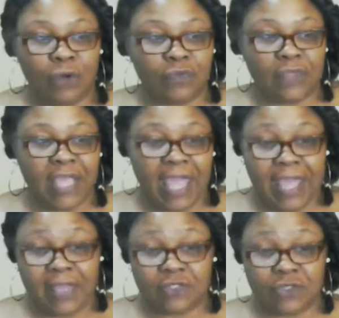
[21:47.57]
the
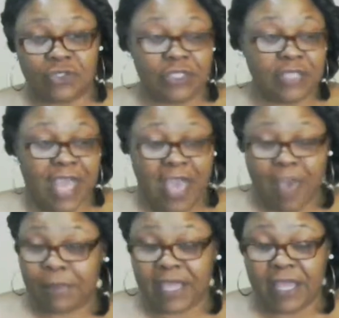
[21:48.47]
answers to the
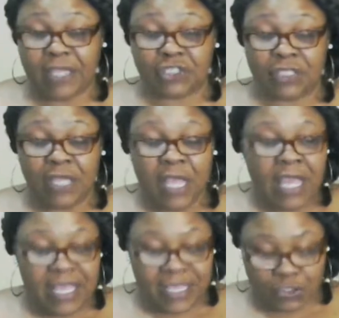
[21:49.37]
application
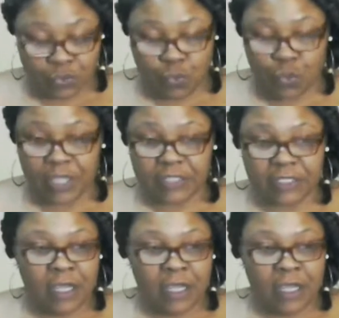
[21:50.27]
is what